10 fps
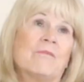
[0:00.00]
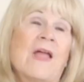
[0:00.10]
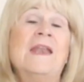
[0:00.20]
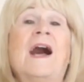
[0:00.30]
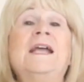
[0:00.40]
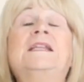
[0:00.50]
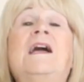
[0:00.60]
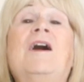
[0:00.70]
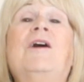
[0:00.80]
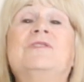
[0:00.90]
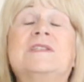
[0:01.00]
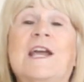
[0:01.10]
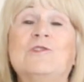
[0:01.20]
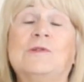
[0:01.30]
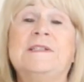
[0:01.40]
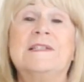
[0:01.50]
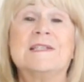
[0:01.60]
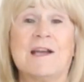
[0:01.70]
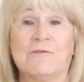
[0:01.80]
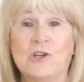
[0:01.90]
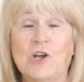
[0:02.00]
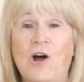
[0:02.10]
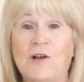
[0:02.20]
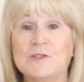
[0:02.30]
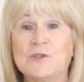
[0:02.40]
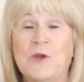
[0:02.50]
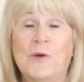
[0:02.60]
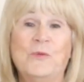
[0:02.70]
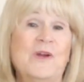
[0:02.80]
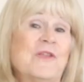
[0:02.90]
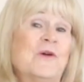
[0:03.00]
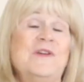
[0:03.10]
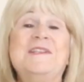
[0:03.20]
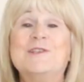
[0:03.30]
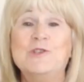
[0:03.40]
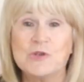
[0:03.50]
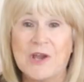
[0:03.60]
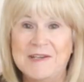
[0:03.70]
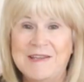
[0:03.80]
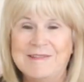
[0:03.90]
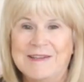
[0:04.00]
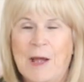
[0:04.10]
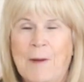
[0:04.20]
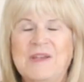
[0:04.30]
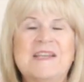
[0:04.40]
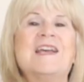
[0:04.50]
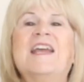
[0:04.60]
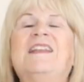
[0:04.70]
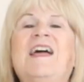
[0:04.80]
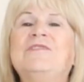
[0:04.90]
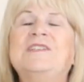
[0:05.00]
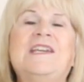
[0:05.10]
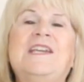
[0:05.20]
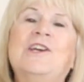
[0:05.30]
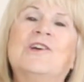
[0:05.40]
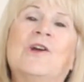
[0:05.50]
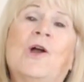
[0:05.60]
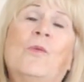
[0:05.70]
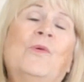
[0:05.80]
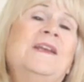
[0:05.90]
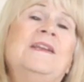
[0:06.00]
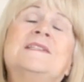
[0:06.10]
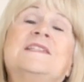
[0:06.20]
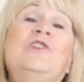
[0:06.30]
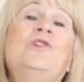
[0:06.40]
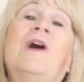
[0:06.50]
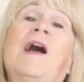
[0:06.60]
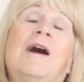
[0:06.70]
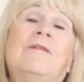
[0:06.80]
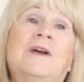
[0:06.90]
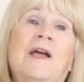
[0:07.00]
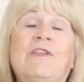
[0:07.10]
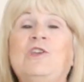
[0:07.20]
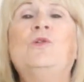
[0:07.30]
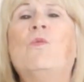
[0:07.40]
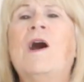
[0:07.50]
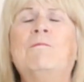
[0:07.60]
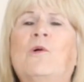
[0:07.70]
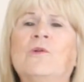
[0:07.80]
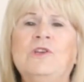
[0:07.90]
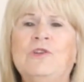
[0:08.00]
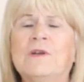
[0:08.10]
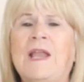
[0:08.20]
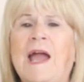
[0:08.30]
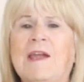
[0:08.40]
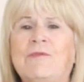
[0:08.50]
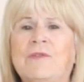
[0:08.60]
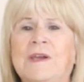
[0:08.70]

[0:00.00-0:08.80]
And I love scheduling discovery calls with queens in training, because I'd love to hear what it is that you have, that you want more in your life,